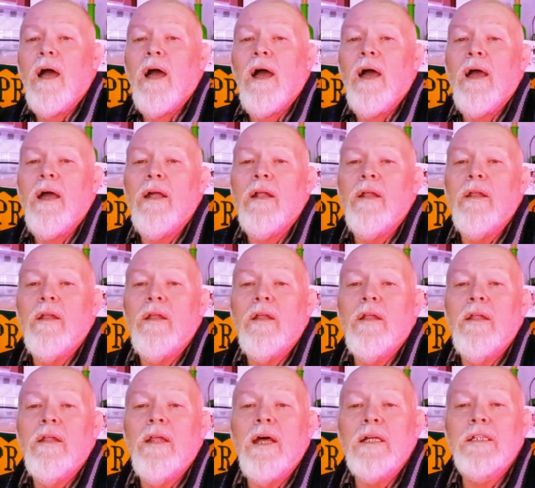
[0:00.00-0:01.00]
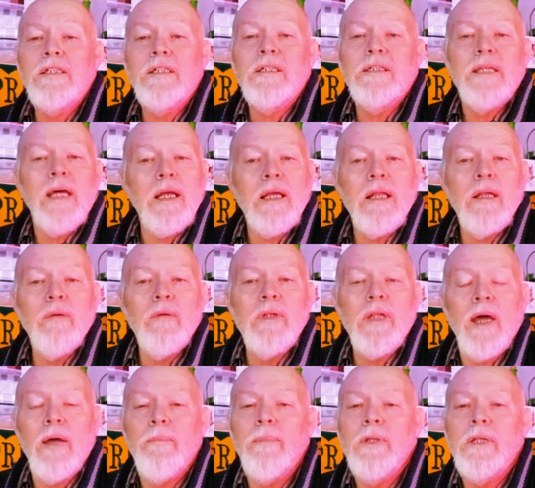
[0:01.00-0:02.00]
And that's exactly what
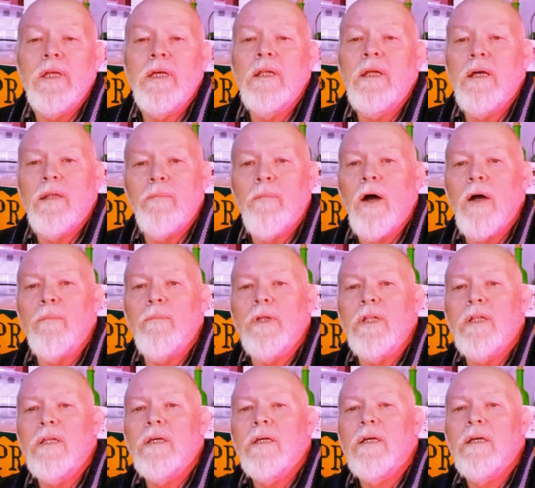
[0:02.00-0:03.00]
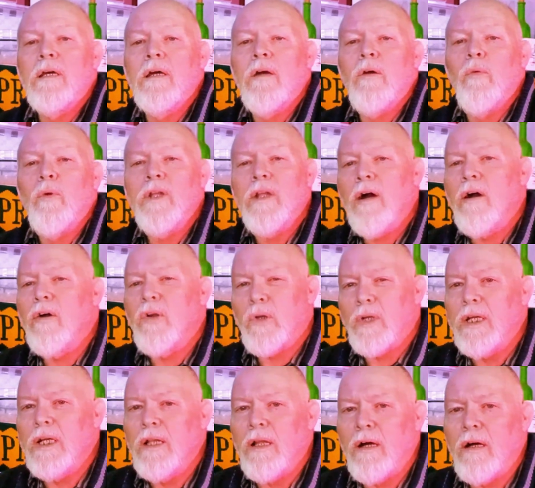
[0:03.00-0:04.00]
happened in that moment. When I
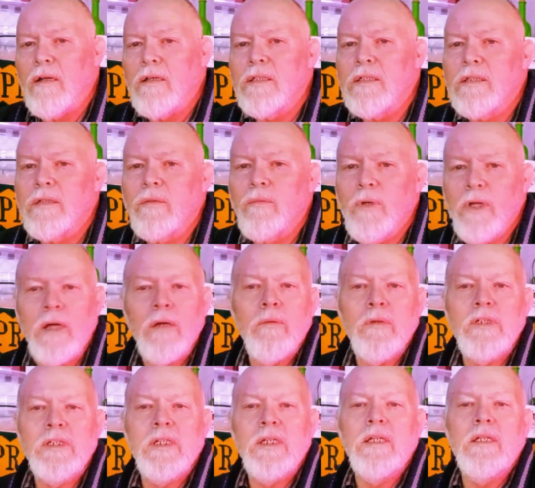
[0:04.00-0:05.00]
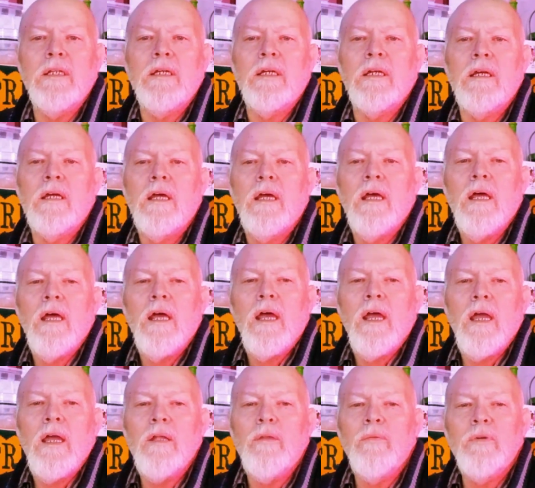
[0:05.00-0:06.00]
realized what I was eating,
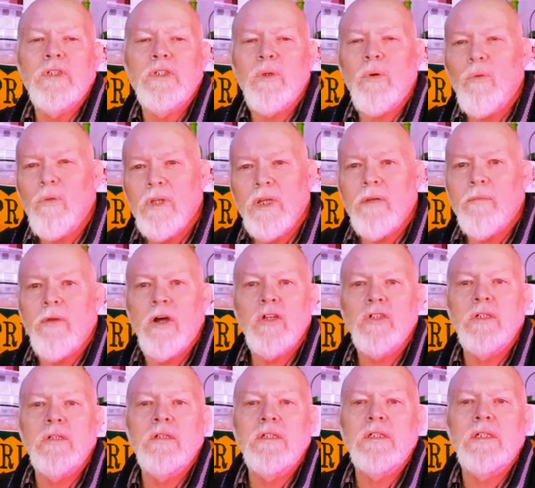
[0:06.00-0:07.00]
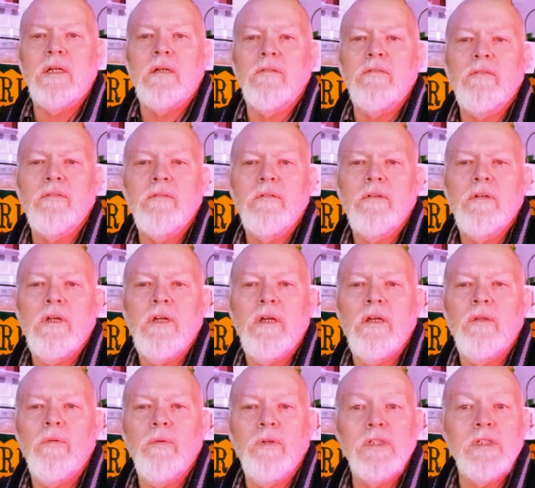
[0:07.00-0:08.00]
it was all the emotional stuff.
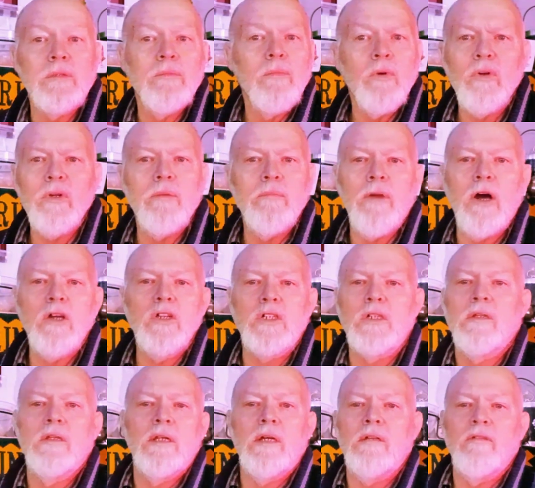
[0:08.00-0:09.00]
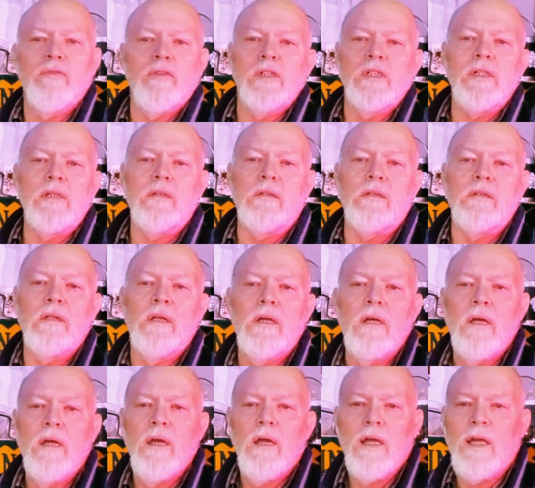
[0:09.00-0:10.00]
It was more emotional than physical.
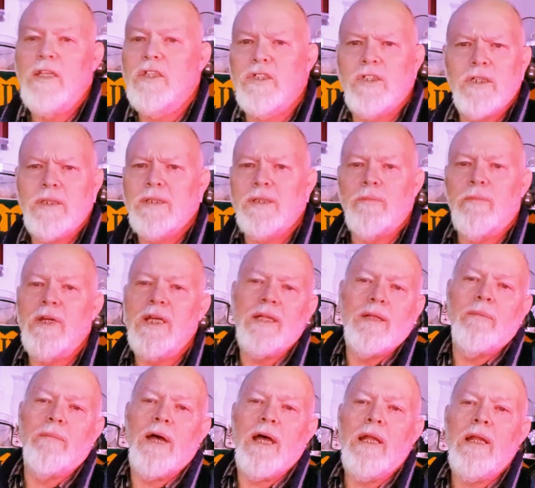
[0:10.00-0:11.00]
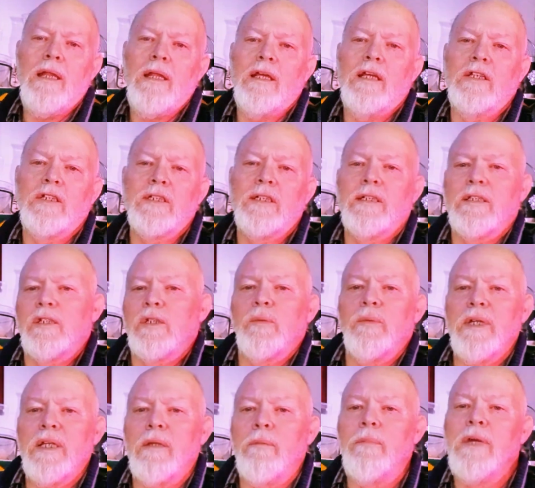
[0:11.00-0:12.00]
It's just meat, man. It's just
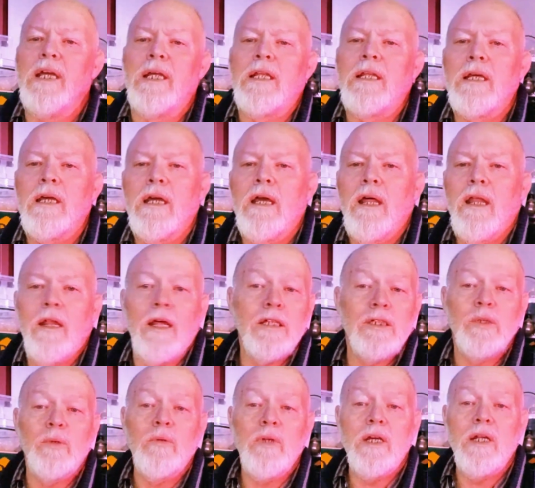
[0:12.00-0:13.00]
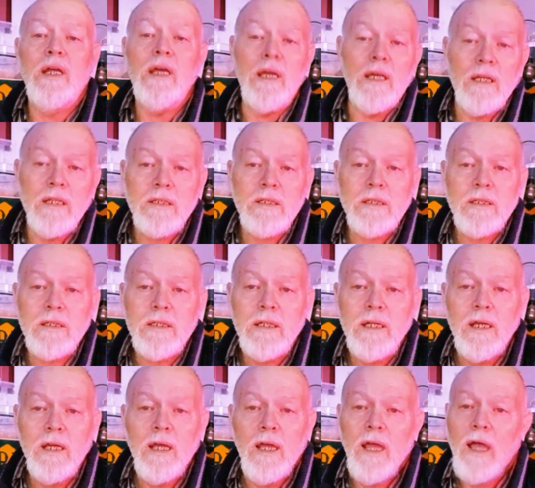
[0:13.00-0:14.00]
sweet meat. That's all it is.
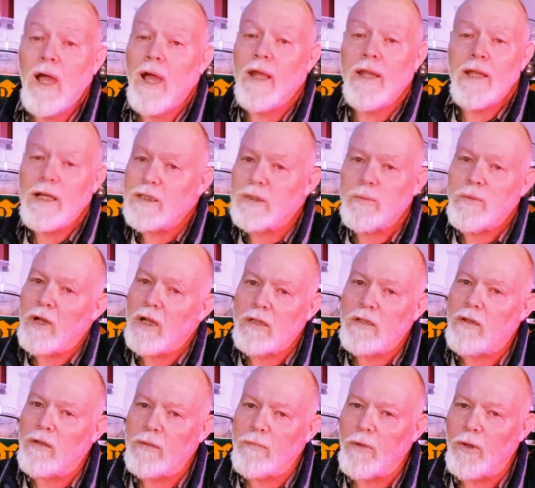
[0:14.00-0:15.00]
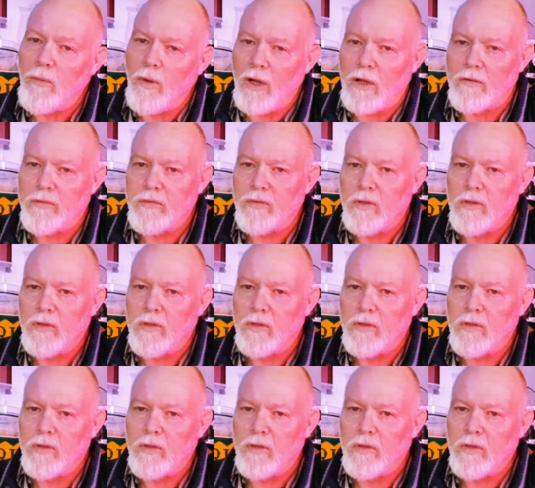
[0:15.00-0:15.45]
And that's what I told my wife.